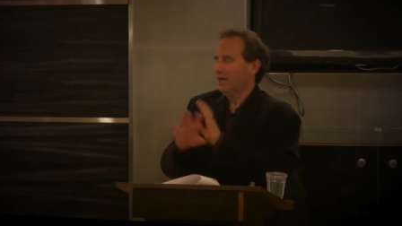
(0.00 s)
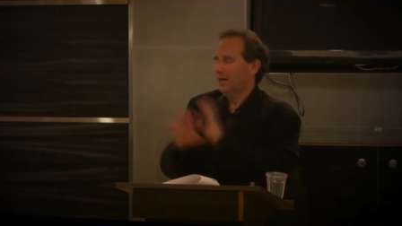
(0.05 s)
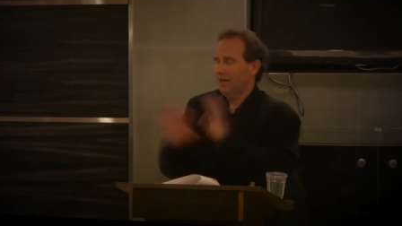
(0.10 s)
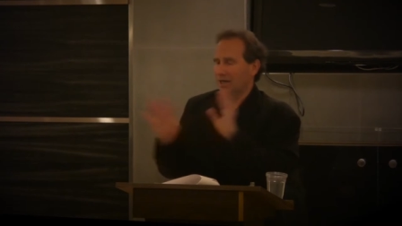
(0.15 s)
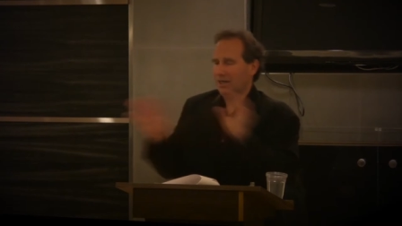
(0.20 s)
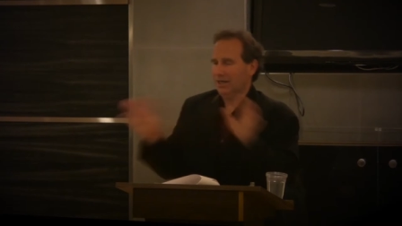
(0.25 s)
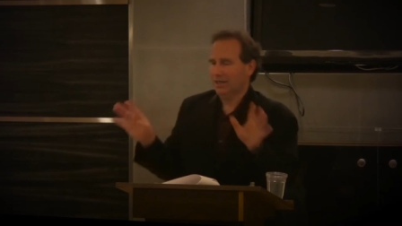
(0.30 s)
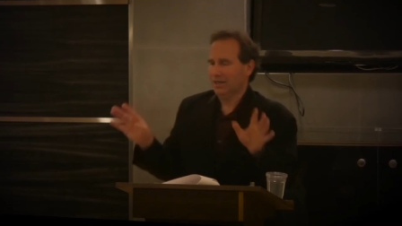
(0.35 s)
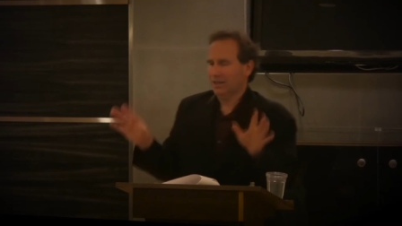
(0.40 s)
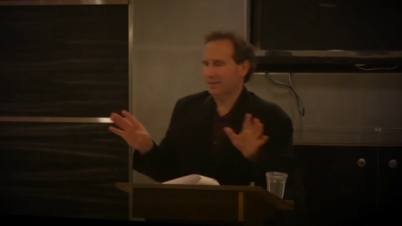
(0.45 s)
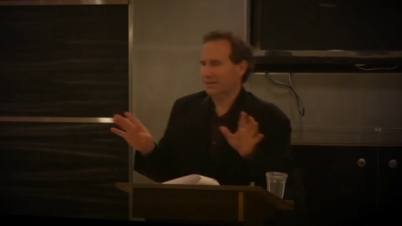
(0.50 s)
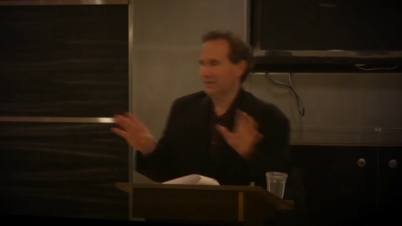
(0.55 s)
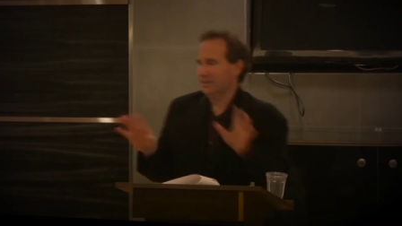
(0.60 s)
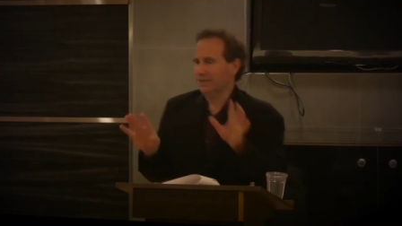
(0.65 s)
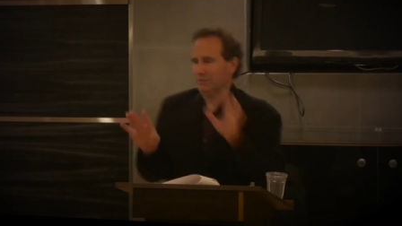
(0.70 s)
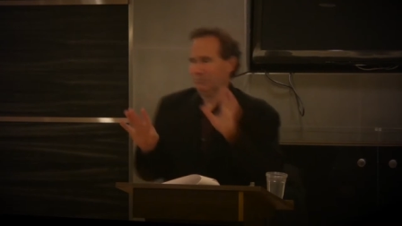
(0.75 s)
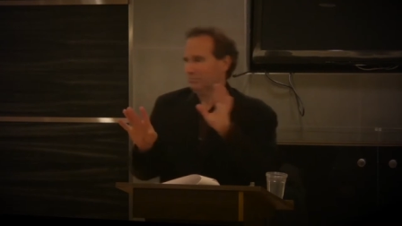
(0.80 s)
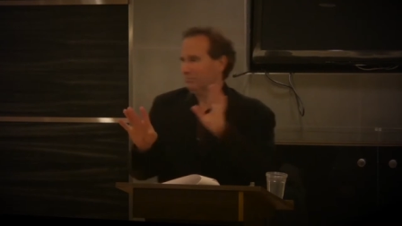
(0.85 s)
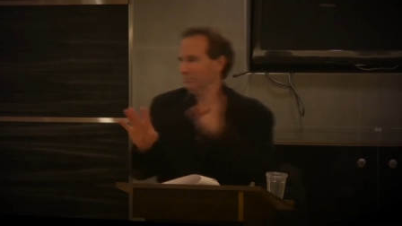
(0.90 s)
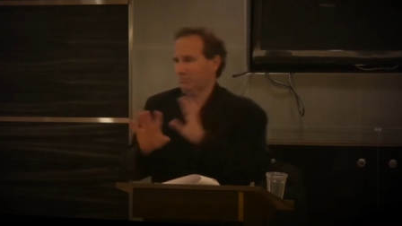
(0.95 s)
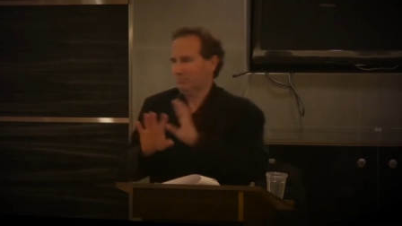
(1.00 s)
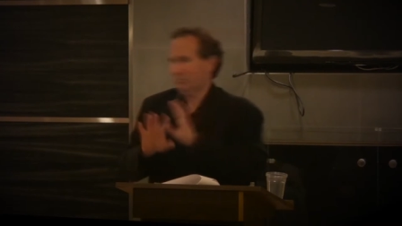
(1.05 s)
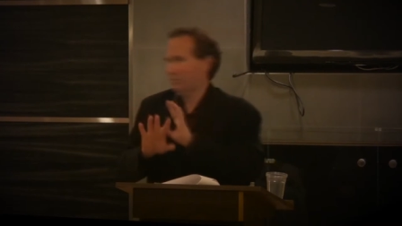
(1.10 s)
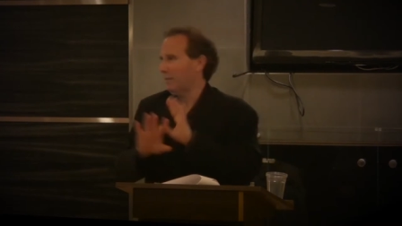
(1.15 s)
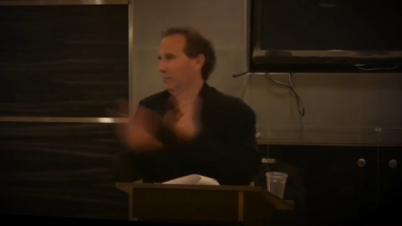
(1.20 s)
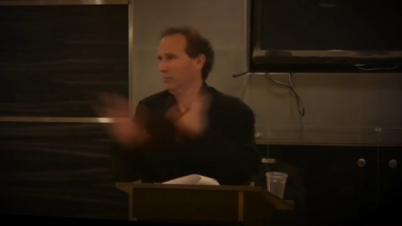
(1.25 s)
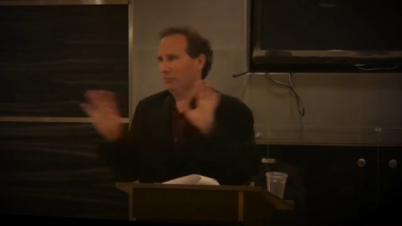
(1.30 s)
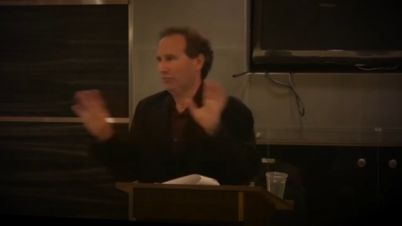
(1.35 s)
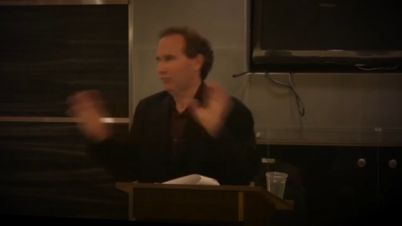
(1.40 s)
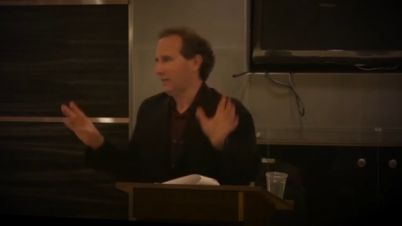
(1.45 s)
uh, it,
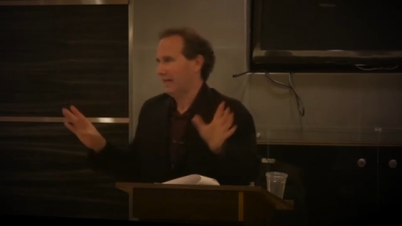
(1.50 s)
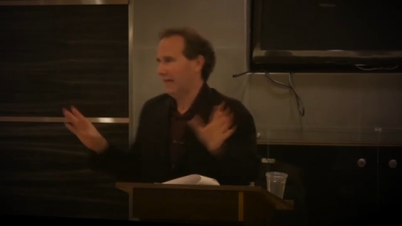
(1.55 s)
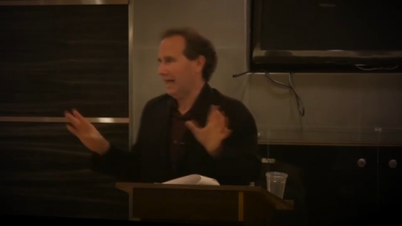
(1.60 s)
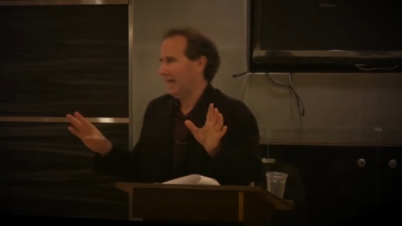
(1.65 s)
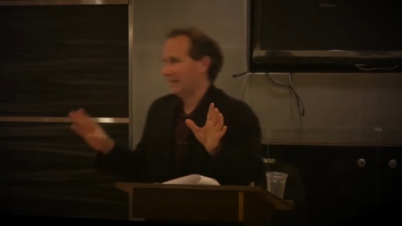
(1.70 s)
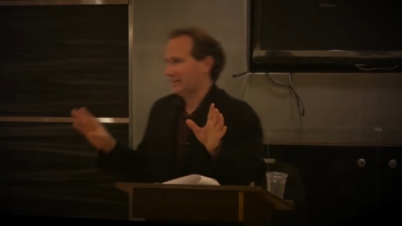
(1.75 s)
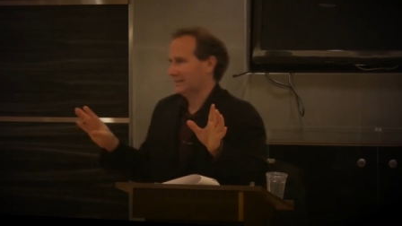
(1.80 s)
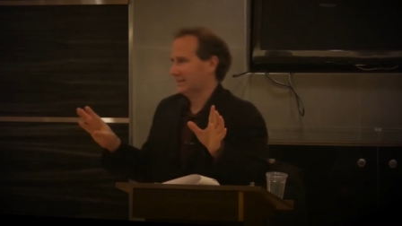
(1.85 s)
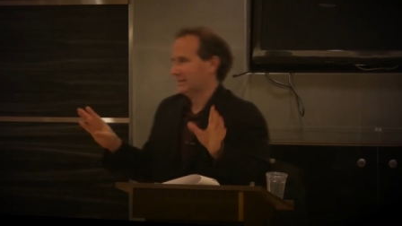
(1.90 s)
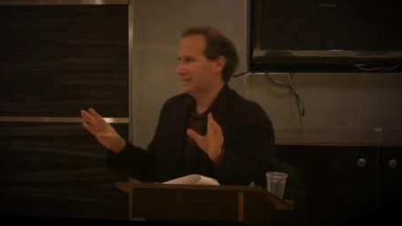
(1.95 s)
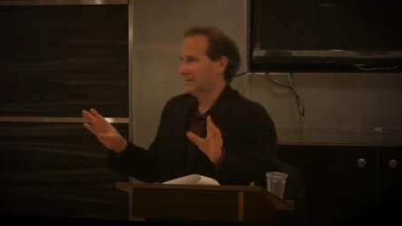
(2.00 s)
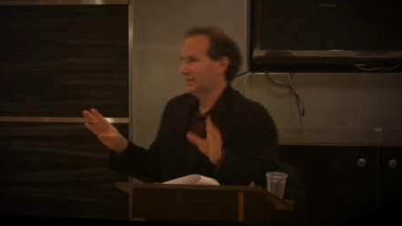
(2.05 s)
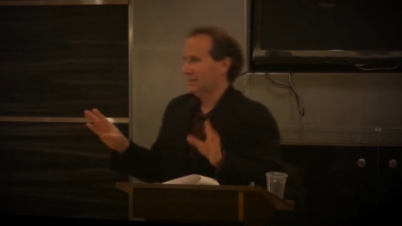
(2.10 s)
people forget.